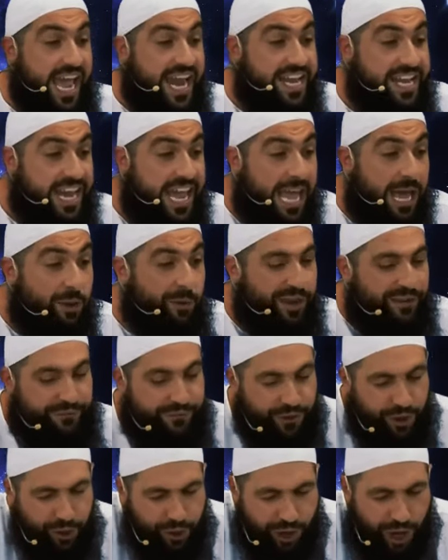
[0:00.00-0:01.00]
And now,
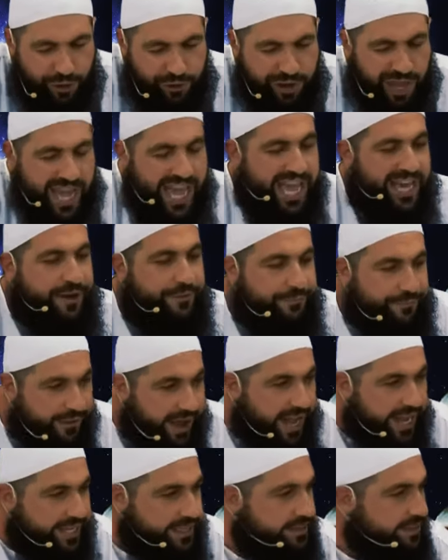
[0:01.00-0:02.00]
if you don't know how to
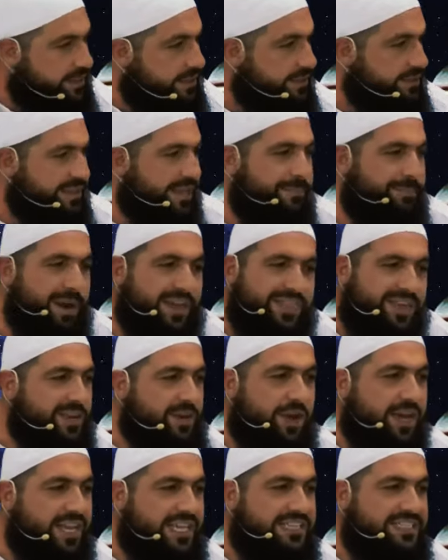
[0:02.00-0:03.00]
fight, then brother,
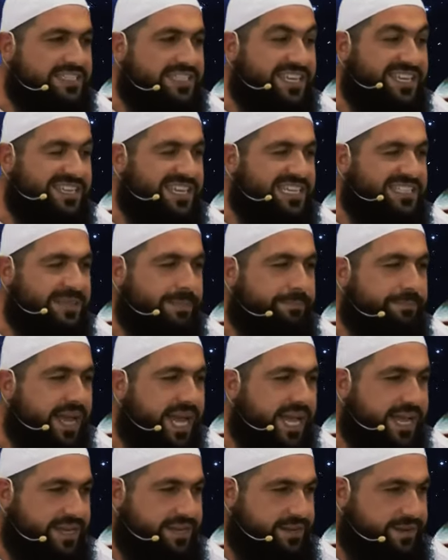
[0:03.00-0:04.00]
you're not considered as a
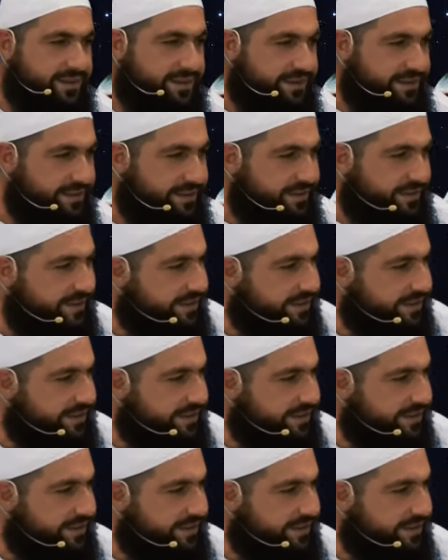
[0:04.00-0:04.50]
man.